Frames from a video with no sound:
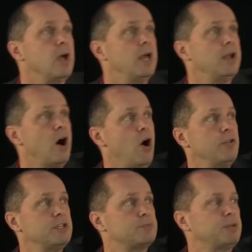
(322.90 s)
and
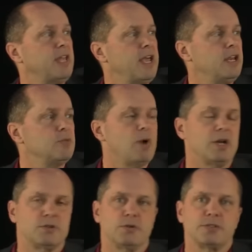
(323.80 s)
all these planning
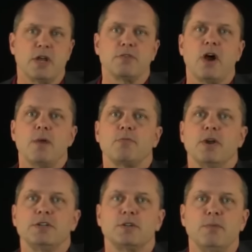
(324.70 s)
modules and other
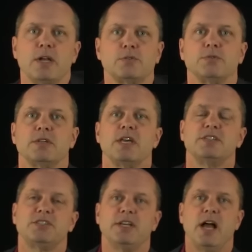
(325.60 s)
operational modules
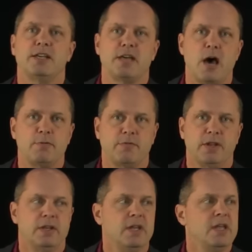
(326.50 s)
sit on top of
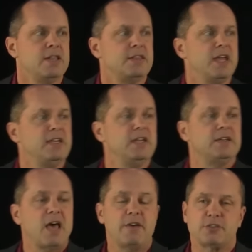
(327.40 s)
it. They
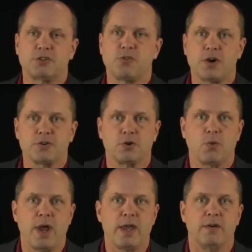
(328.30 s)
need to have a structured
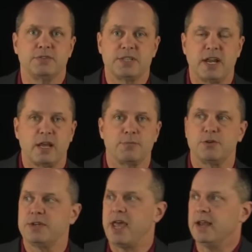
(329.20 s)
way of setting up
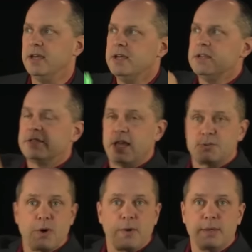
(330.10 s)
their data.
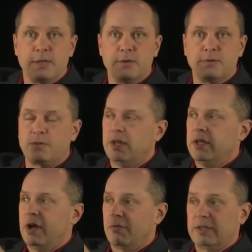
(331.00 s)
That's why we use
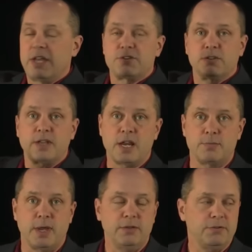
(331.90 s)
a relational
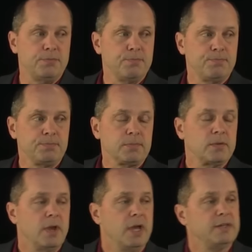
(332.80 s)
database.
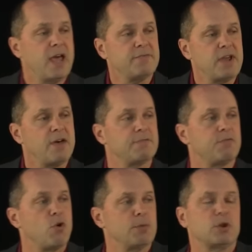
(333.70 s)
And they have to have
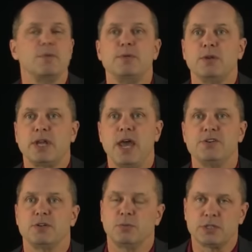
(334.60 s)
formal
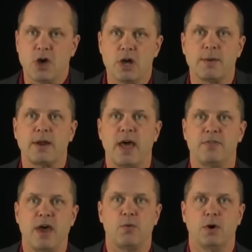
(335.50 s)
communication. We'll talk about how
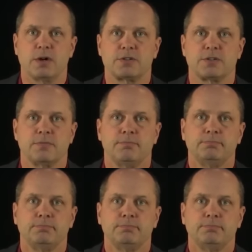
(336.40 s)
that works.